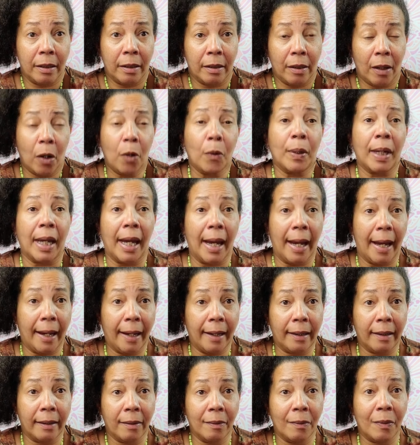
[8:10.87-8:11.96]

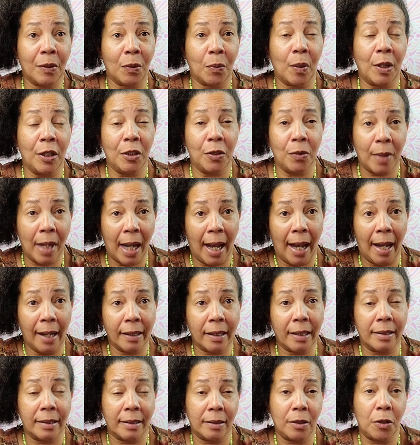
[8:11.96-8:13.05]
okay with what you got,
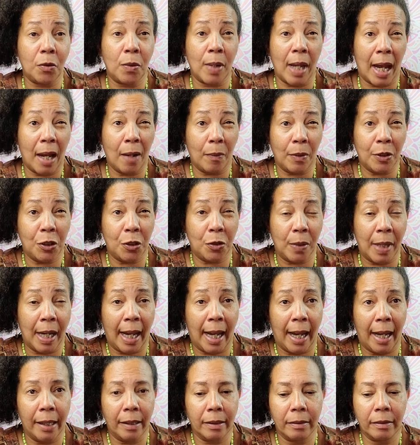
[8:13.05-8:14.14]
because you got what you
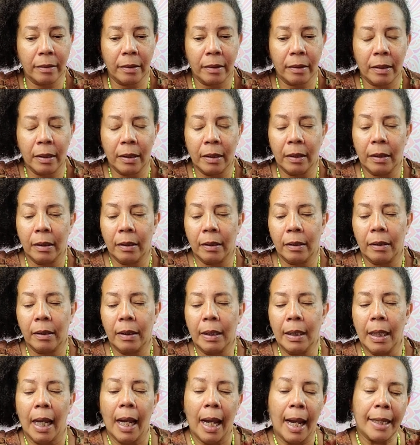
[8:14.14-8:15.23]
got.
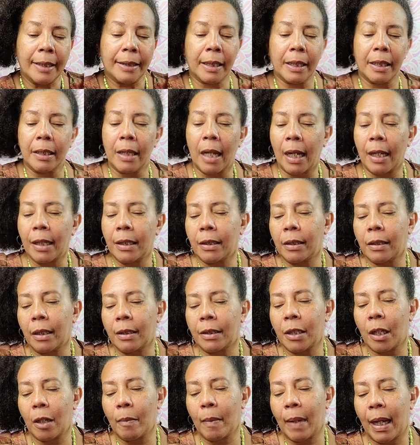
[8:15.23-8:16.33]
I
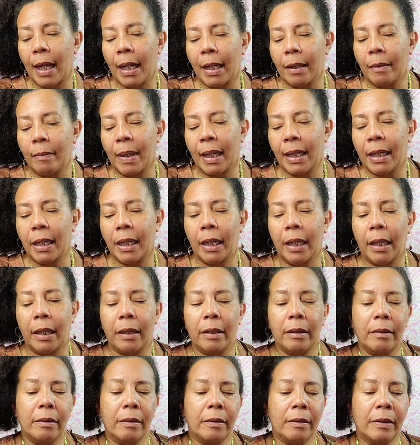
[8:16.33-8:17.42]
tell my kid
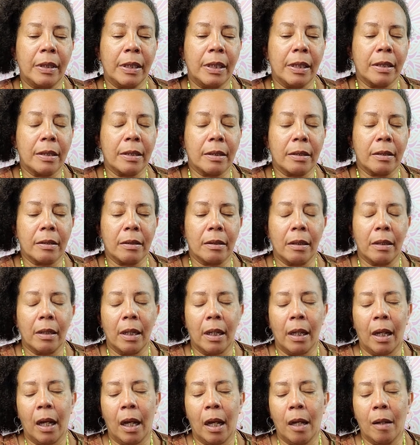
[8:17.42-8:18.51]
this,
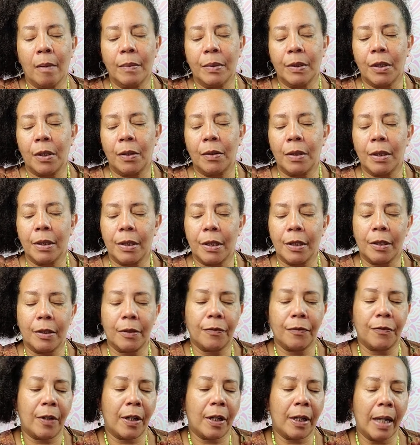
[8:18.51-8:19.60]
so this is
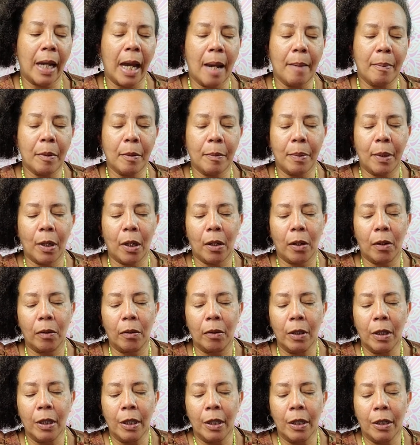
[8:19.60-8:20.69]
very apropos.
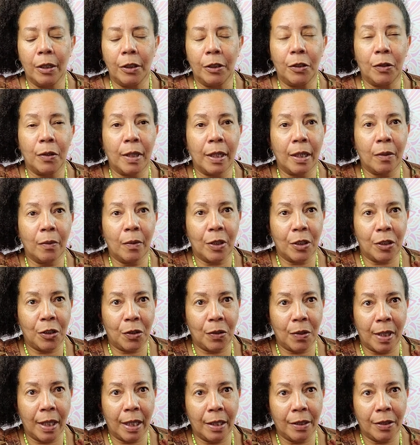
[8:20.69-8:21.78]
You get what you
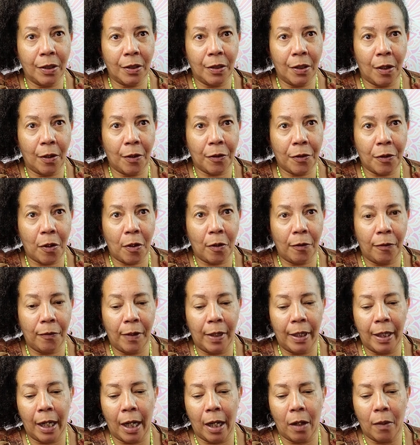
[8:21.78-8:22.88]
get, so don't throw a
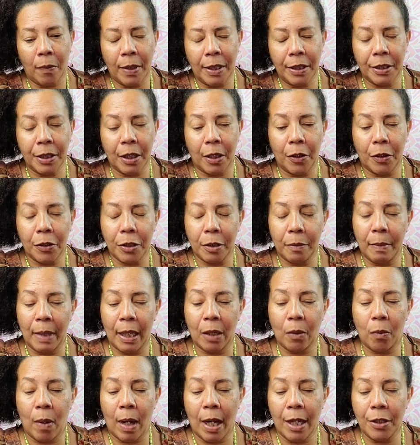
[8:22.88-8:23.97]
fit. I always tell her to
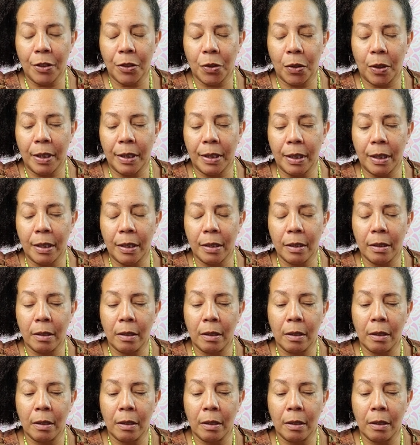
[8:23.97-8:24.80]
make wise choices.